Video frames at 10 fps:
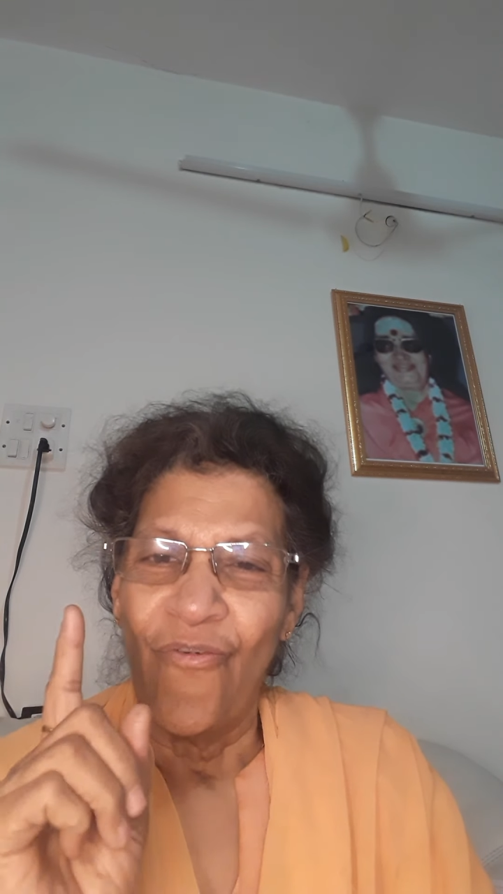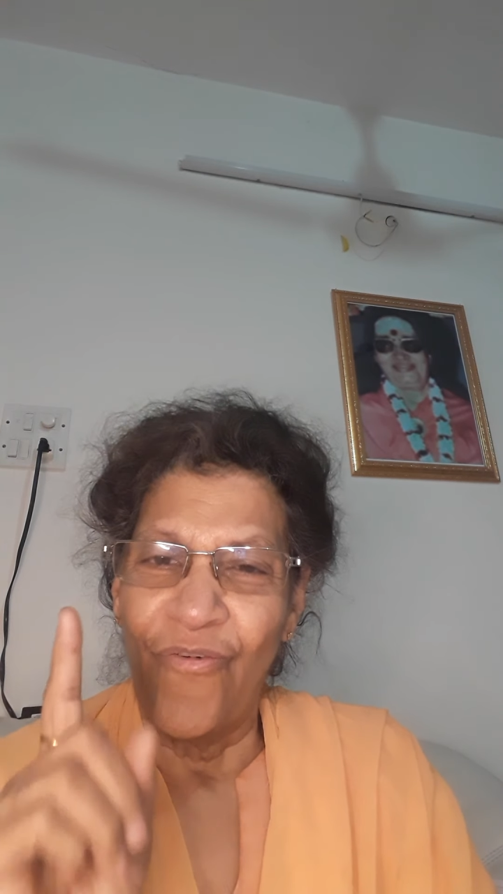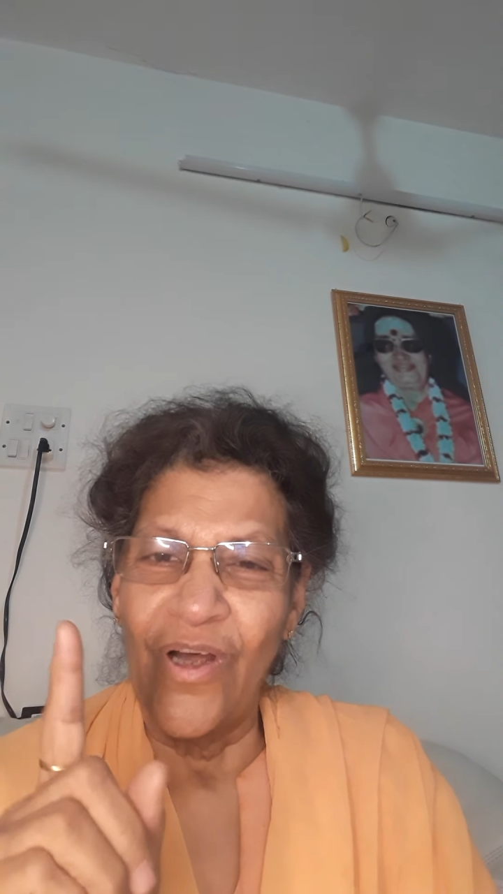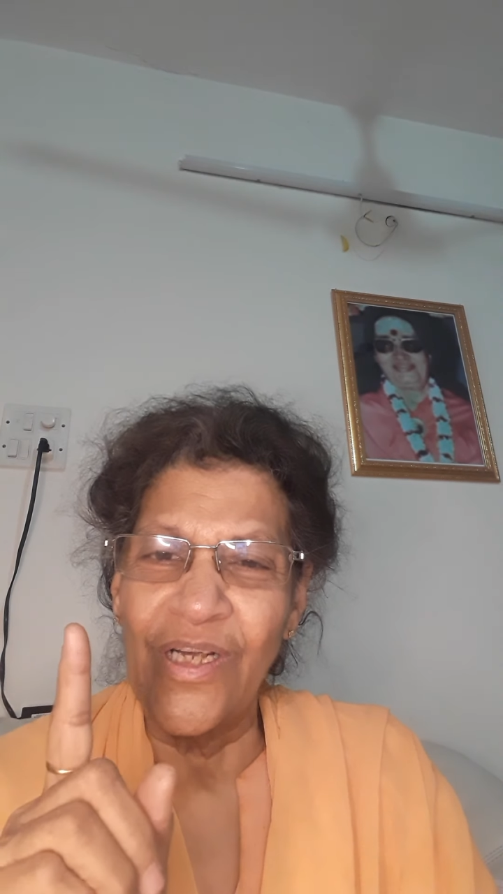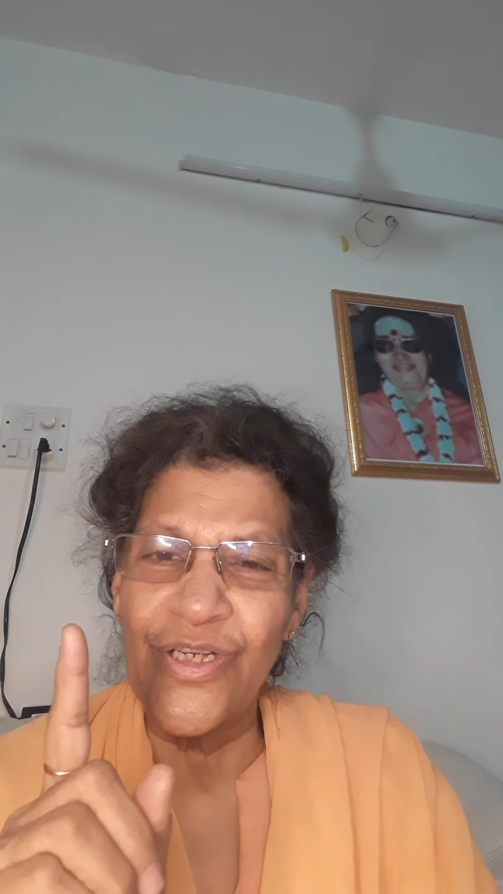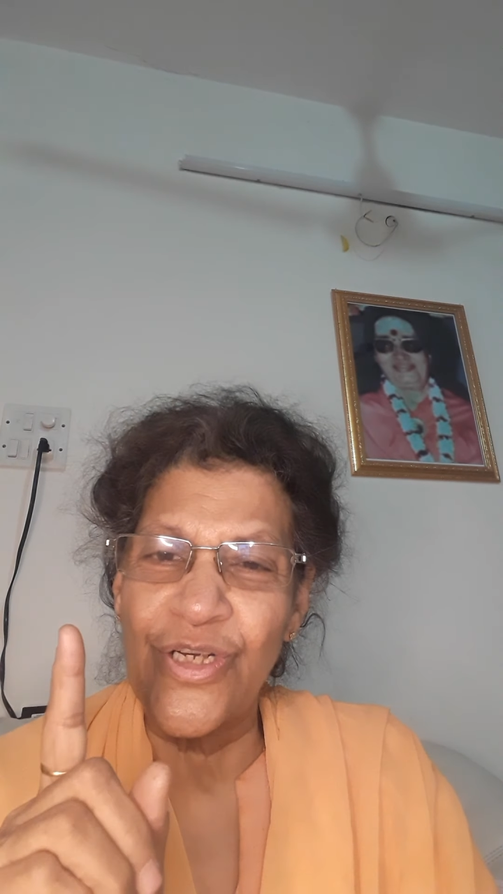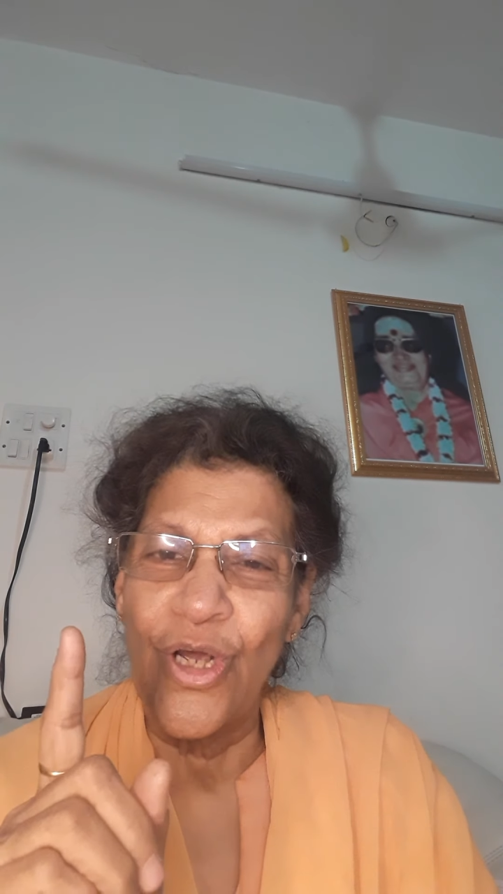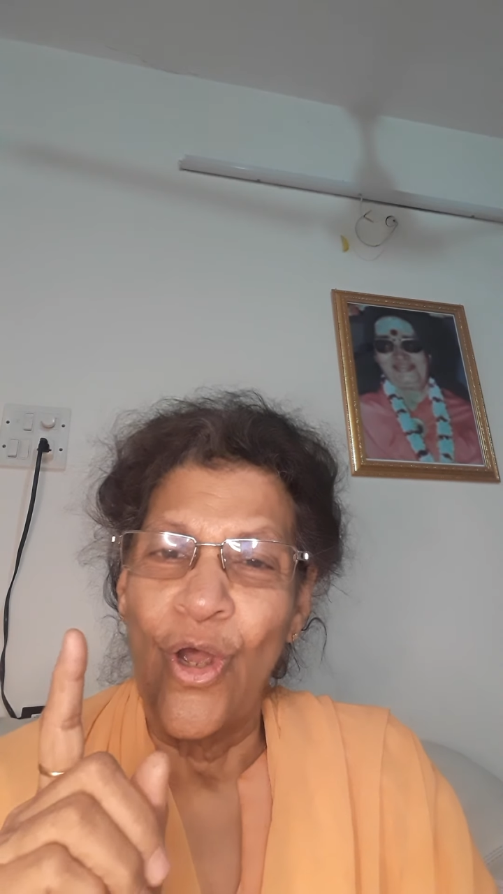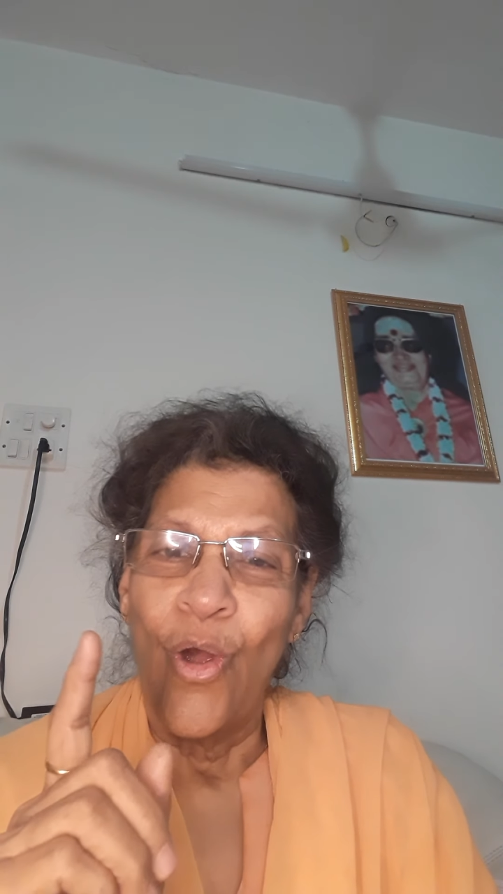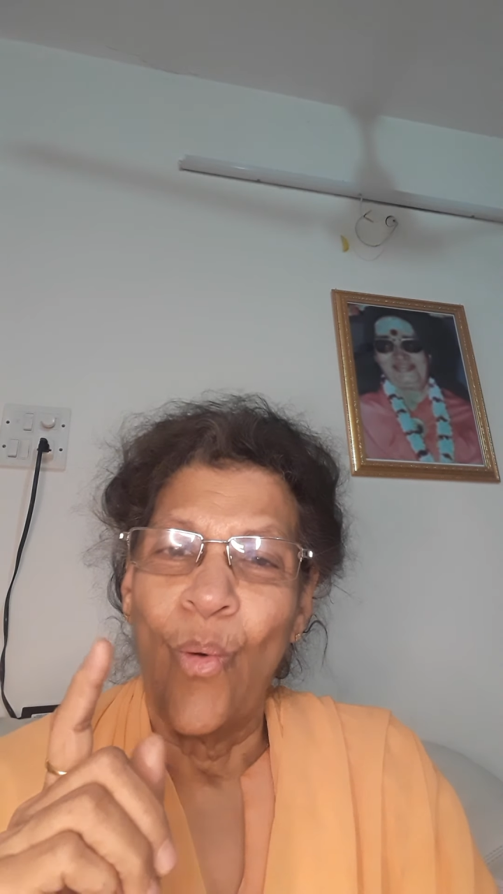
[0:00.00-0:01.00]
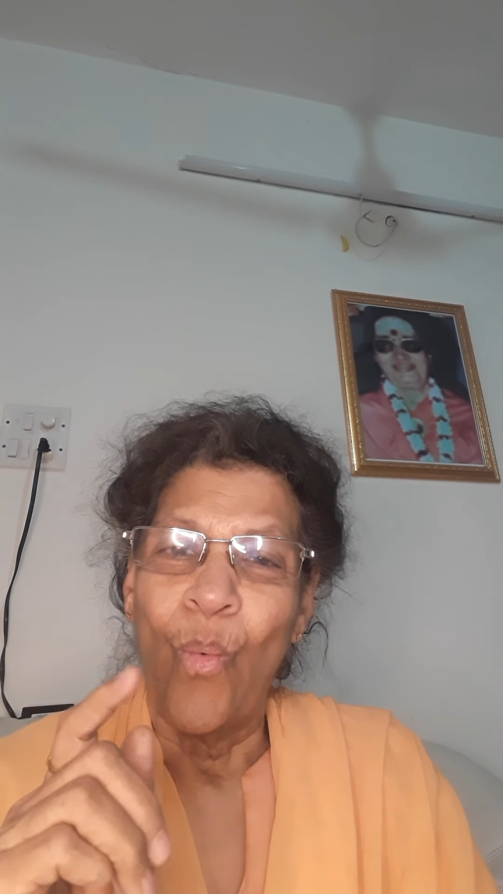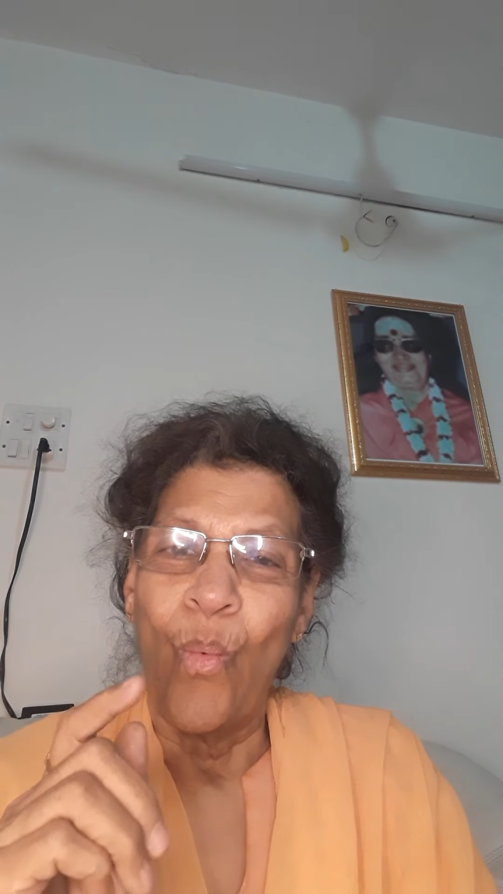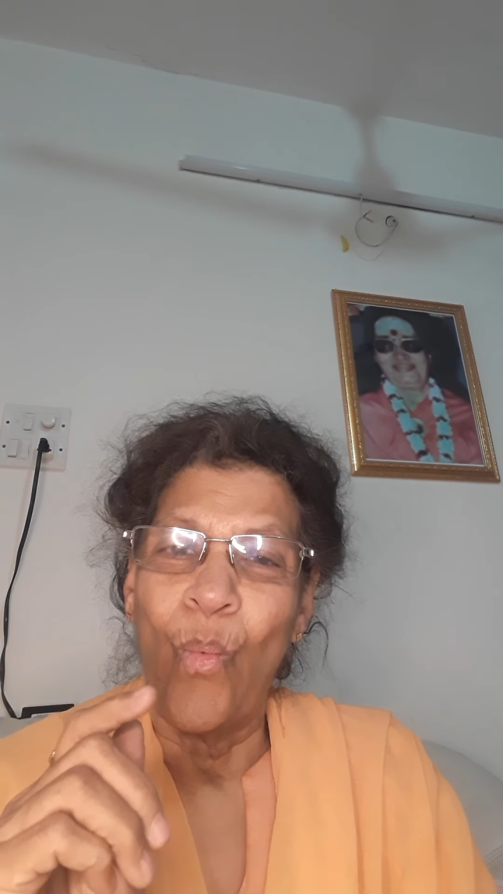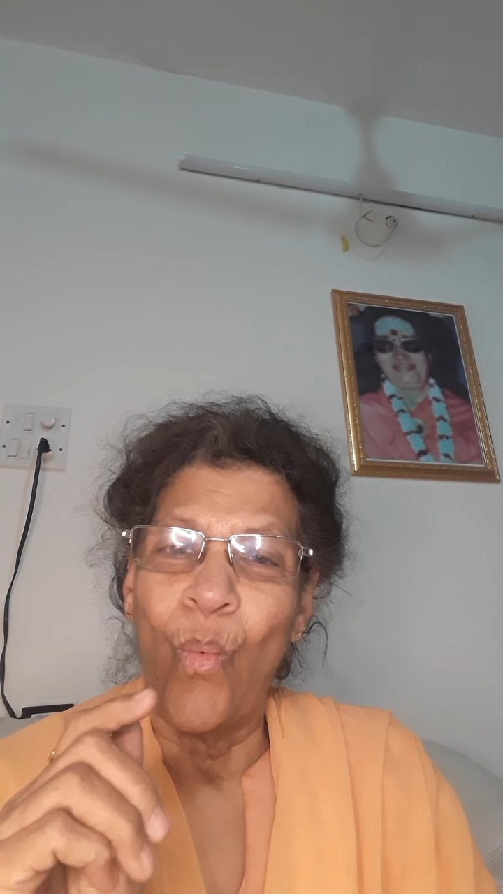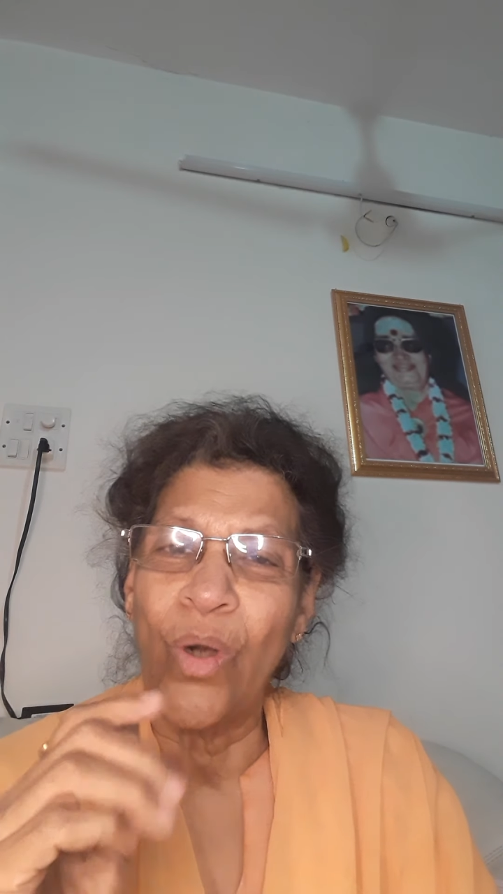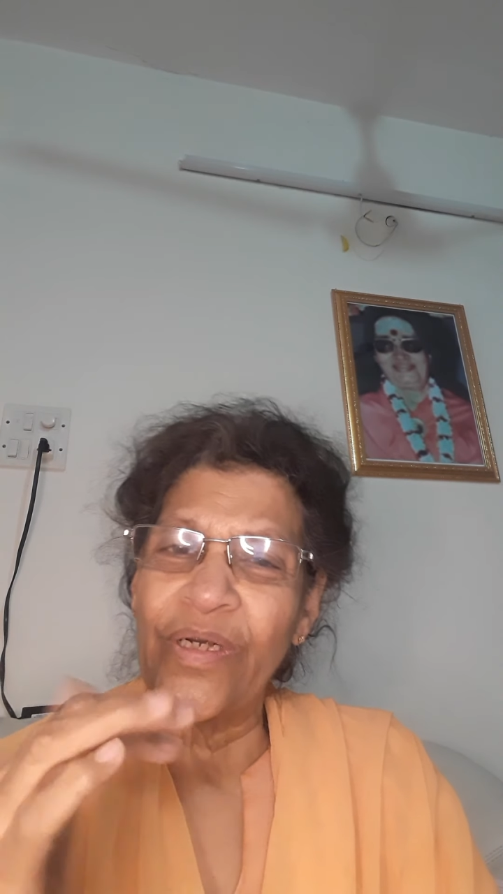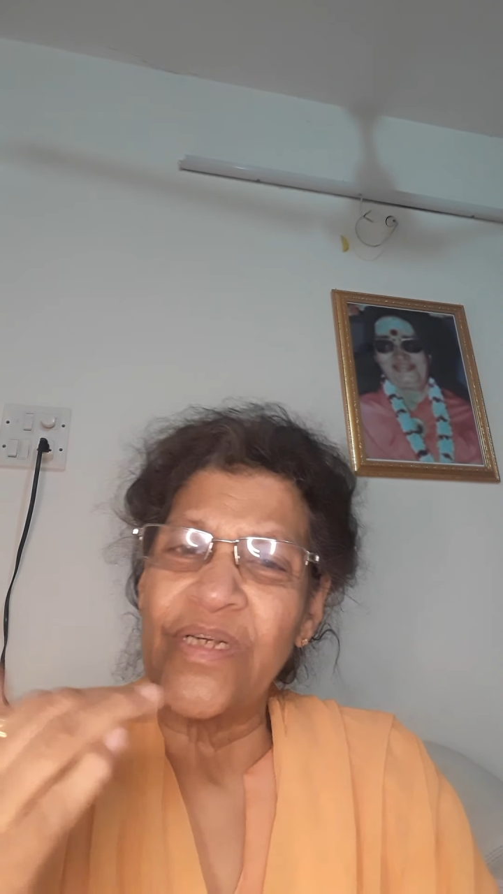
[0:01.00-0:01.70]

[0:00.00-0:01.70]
First, what